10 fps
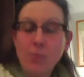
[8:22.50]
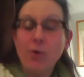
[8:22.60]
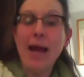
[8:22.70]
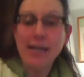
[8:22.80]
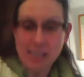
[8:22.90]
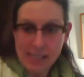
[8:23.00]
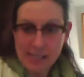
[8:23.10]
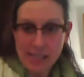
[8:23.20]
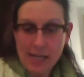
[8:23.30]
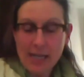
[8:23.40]

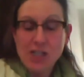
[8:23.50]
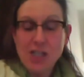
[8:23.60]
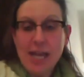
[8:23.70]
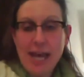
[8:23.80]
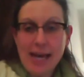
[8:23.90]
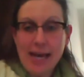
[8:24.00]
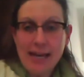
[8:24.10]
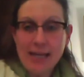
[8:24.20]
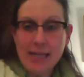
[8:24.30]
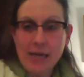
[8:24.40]
practice, she had
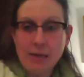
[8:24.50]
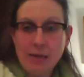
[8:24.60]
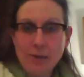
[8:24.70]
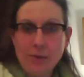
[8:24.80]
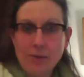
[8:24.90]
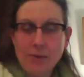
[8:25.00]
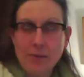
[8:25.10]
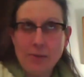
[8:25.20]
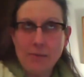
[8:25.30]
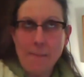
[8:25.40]
a young
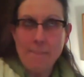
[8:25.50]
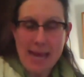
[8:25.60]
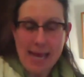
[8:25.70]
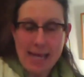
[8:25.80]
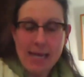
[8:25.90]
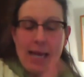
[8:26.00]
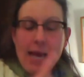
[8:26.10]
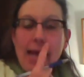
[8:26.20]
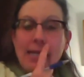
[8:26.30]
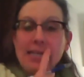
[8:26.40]
man,
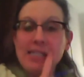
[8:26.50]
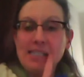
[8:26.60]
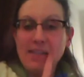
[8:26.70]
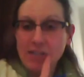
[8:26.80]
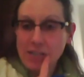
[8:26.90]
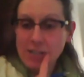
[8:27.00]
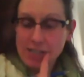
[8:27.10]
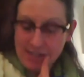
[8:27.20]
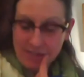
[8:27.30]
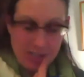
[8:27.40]
and he's 7
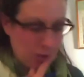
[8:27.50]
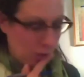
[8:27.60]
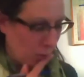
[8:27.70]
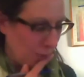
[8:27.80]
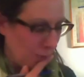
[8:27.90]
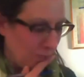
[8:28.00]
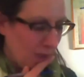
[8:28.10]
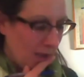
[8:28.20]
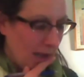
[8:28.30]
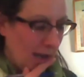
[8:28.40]
years old.
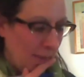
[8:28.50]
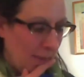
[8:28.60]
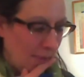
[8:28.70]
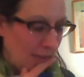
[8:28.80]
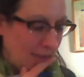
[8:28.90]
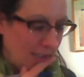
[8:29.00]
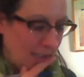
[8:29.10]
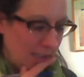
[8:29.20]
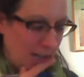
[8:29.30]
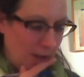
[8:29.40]
This is a
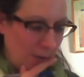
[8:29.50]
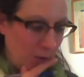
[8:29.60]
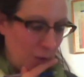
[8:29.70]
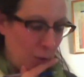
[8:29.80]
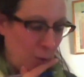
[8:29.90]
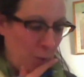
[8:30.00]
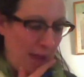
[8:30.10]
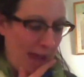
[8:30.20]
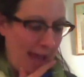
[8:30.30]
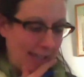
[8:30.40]
child who
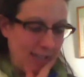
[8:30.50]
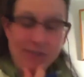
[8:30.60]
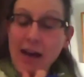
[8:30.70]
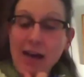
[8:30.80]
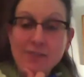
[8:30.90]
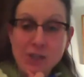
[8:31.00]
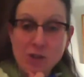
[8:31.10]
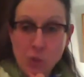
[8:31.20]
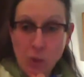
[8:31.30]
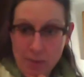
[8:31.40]
has 5 to
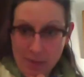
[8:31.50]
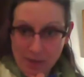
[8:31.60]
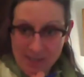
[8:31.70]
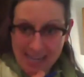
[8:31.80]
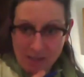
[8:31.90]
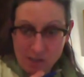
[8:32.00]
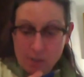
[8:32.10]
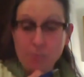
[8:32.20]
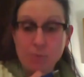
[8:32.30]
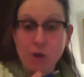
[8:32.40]
20 meltdowns
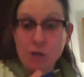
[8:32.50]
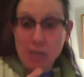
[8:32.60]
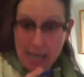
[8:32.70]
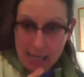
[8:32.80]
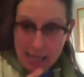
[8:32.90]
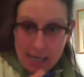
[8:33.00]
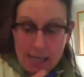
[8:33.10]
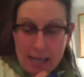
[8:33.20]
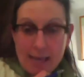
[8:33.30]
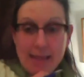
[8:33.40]
per day
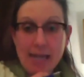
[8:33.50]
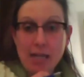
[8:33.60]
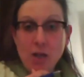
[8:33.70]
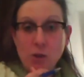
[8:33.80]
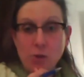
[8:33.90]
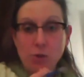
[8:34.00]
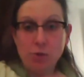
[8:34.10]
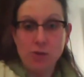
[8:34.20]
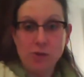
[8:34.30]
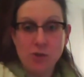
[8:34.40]
that
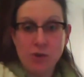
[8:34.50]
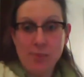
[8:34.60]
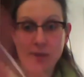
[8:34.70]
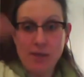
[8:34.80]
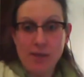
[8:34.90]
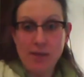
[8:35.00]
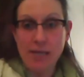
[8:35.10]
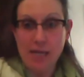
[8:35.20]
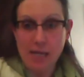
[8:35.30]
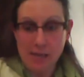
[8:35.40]
include screaming,
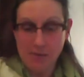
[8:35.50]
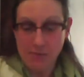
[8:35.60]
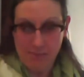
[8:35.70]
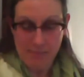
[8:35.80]
kicking,